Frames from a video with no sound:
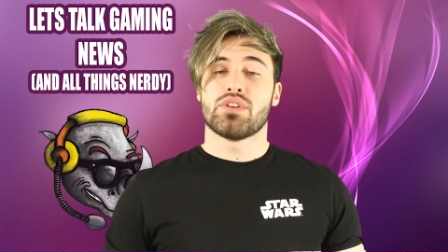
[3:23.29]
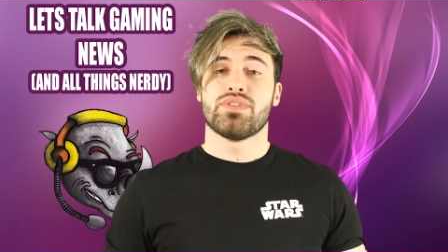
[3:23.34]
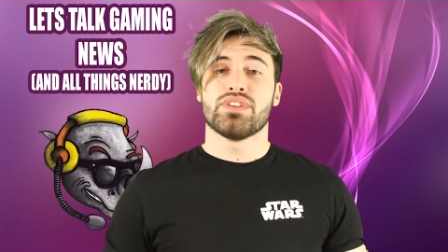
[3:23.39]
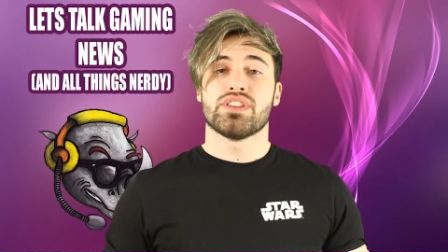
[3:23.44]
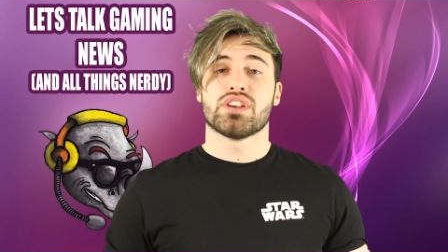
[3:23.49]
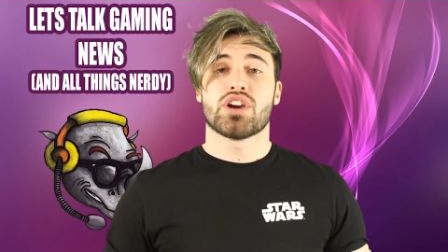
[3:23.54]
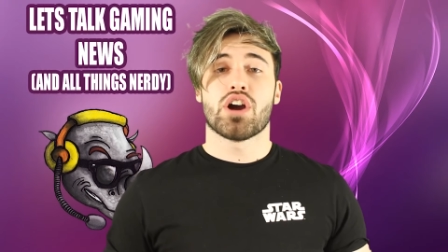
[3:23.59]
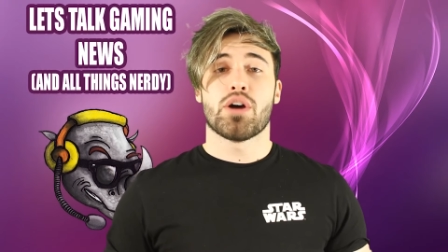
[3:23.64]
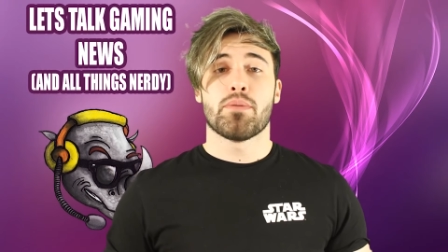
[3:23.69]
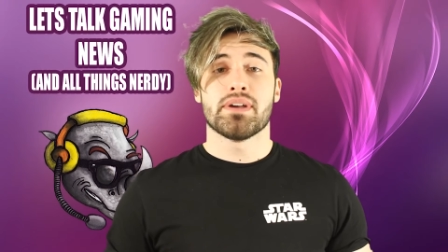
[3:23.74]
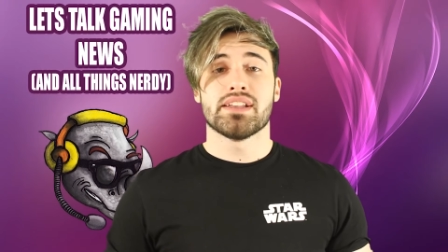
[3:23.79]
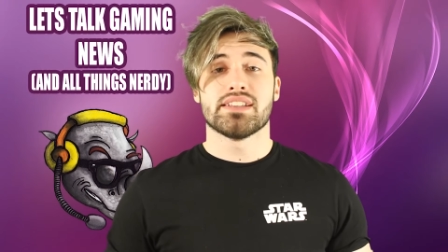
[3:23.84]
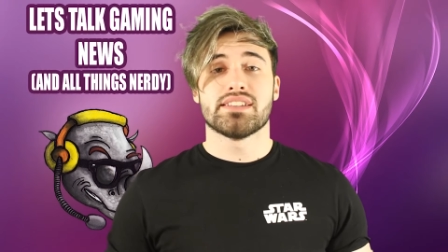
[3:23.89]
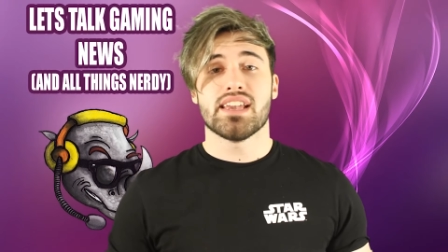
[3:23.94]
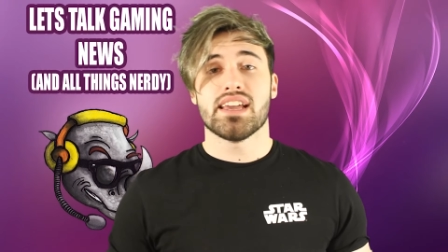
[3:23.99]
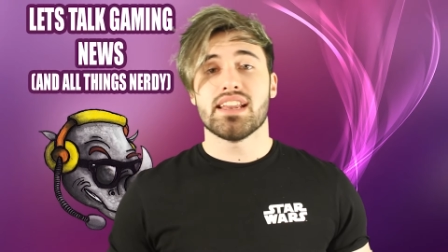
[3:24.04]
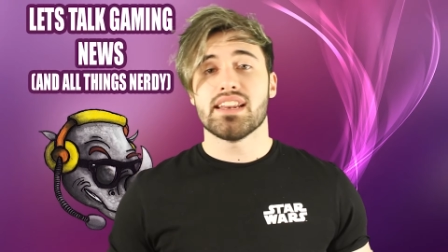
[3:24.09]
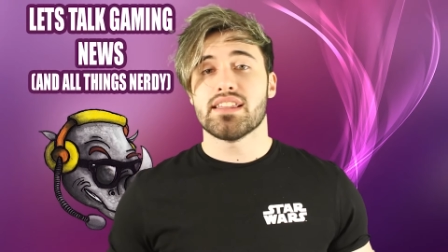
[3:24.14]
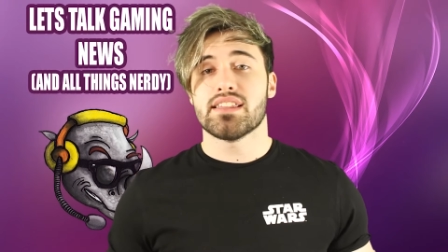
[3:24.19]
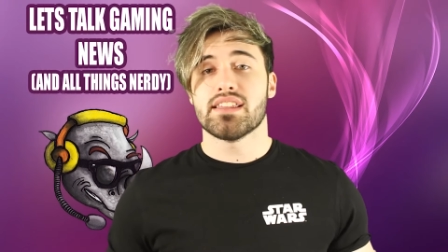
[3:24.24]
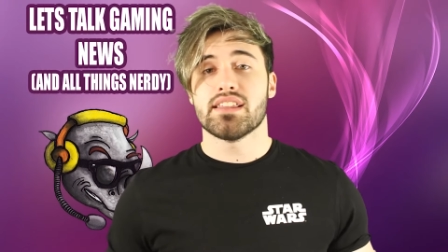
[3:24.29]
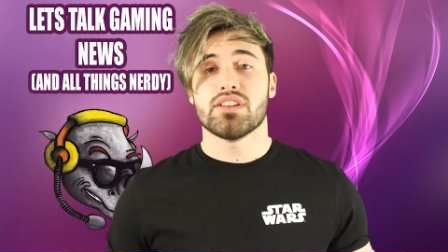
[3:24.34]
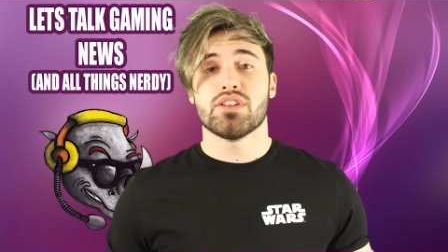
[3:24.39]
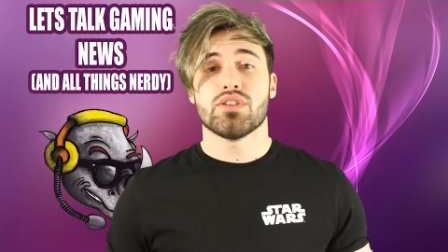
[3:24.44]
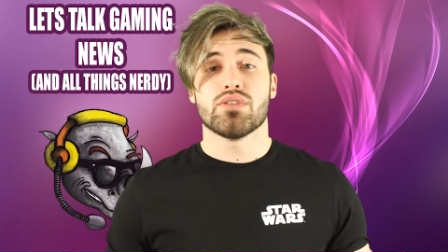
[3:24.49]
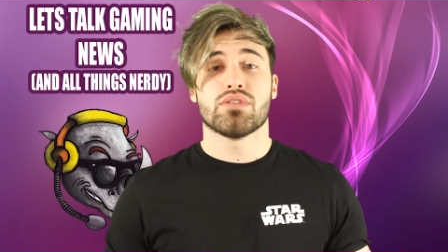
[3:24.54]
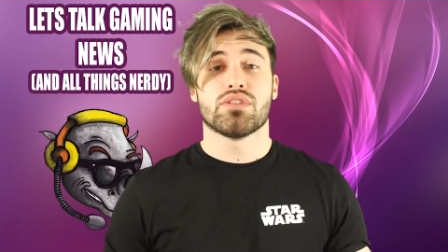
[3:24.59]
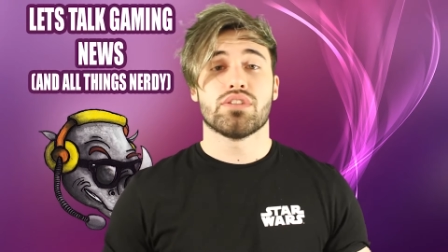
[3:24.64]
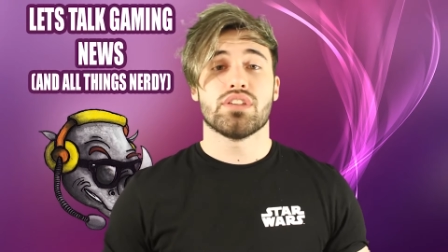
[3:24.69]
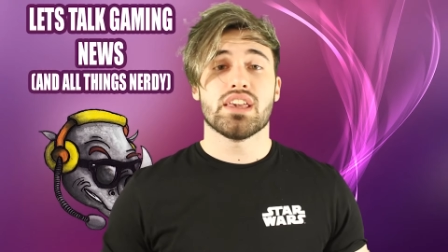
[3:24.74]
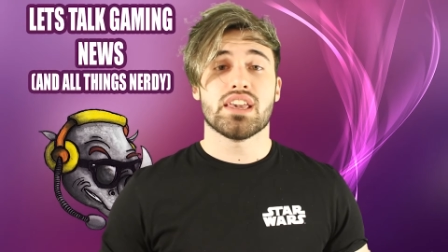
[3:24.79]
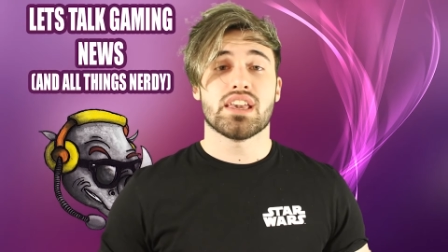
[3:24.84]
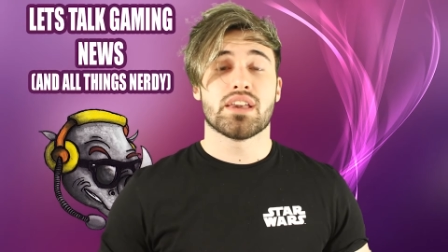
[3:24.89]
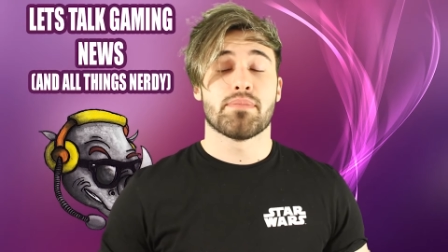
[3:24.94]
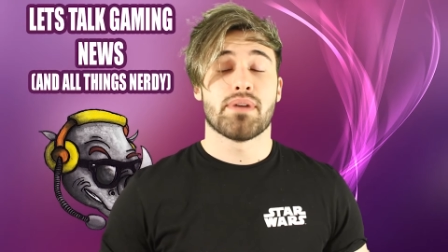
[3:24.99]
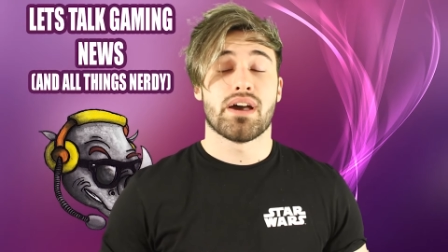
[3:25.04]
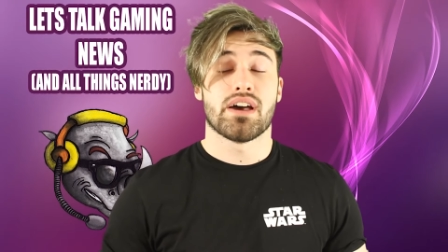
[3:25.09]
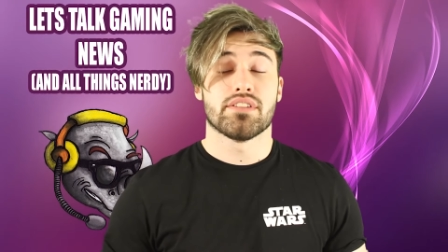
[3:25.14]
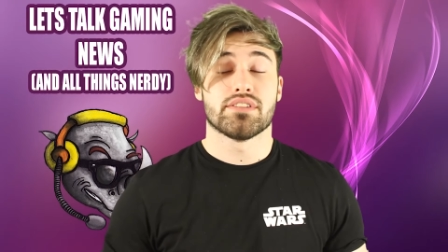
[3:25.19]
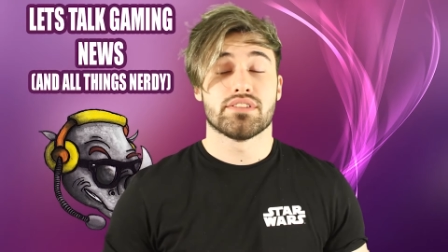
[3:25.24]
off in the comments anything you think
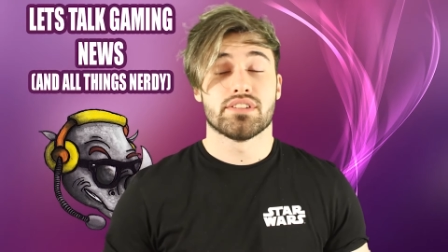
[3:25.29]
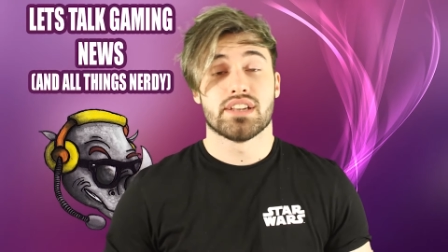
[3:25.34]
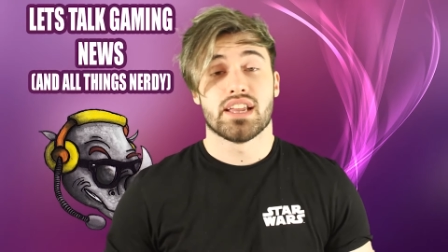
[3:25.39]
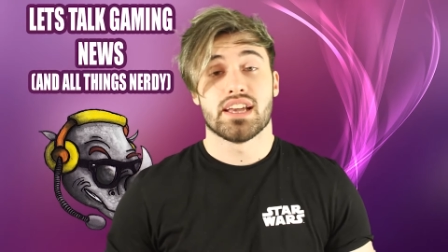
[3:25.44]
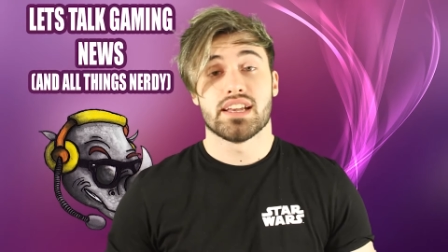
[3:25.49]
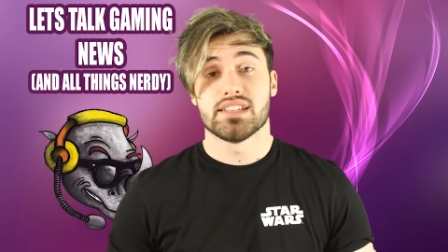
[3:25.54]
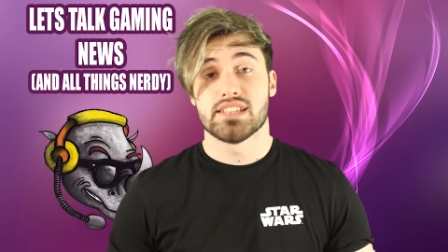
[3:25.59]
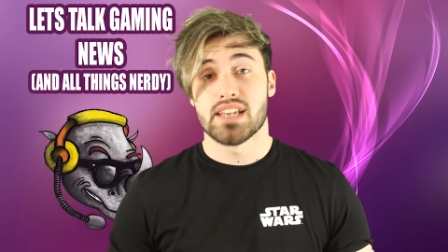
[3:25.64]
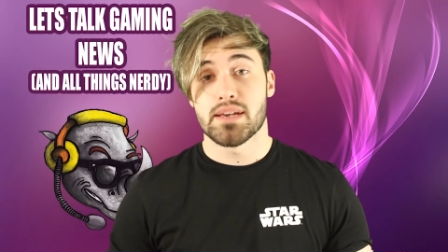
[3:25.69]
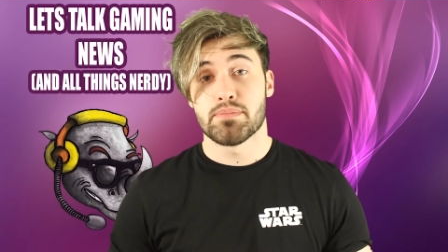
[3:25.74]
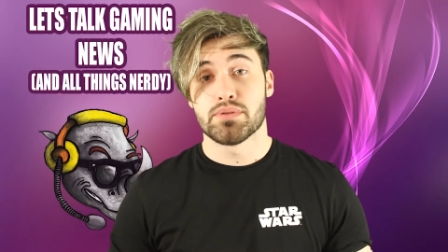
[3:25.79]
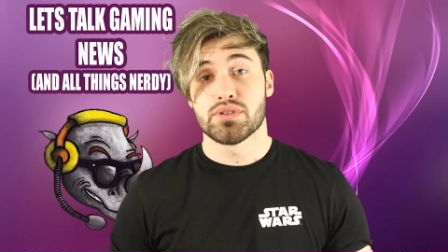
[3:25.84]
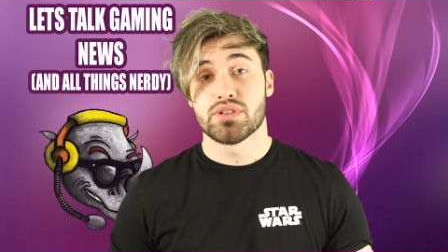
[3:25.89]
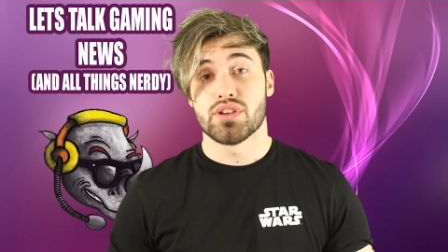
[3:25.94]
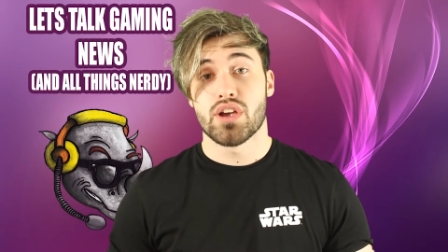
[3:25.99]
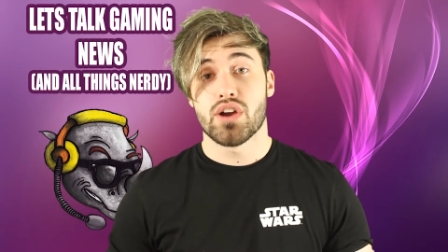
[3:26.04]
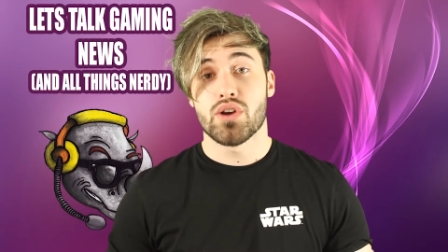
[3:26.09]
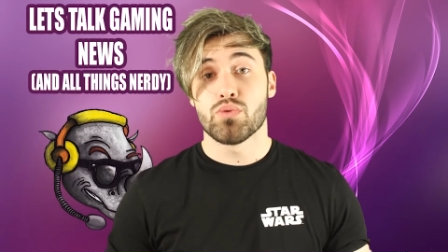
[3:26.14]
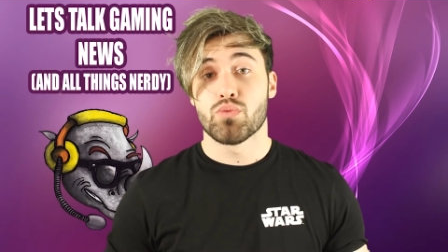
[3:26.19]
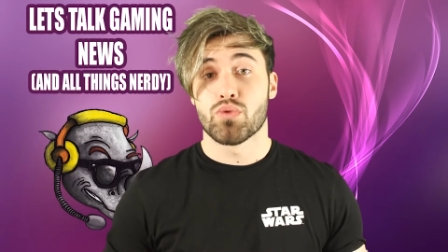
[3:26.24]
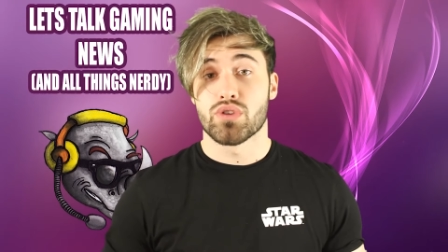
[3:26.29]
about today's episode.